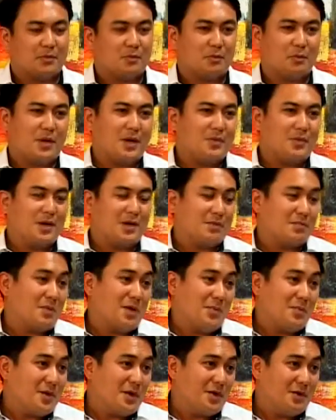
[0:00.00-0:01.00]
may it
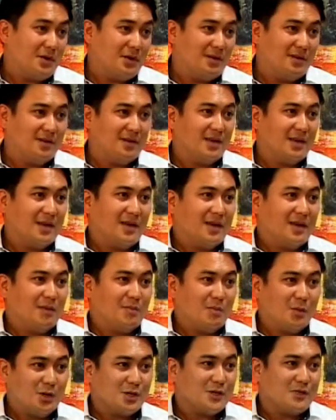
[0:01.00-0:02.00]
may be good. Yeah.
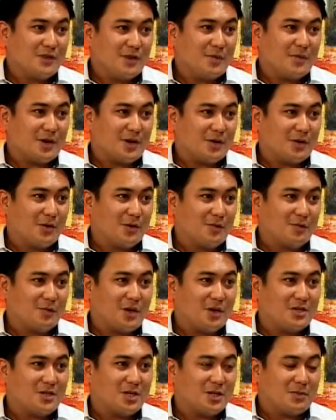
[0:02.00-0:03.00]
Most of them are good
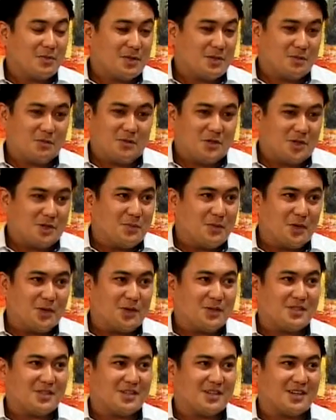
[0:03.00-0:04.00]
project, but just
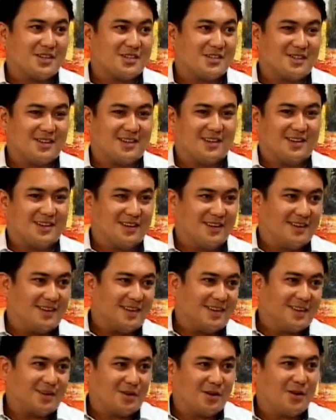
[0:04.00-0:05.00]
because there's uh,
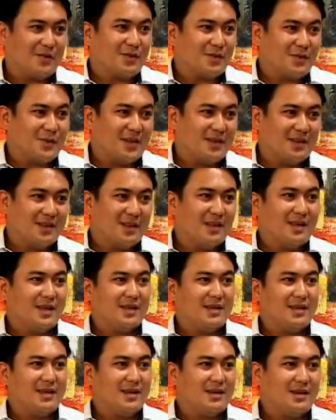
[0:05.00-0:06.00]
another government,
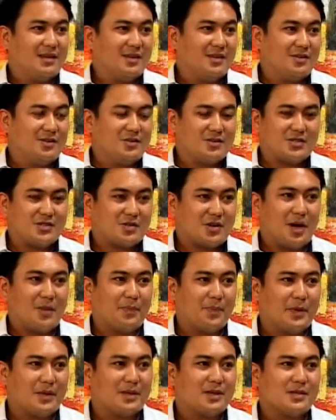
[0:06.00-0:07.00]
then you just
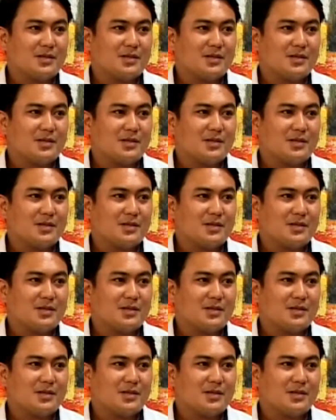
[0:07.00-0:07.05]
scrap it.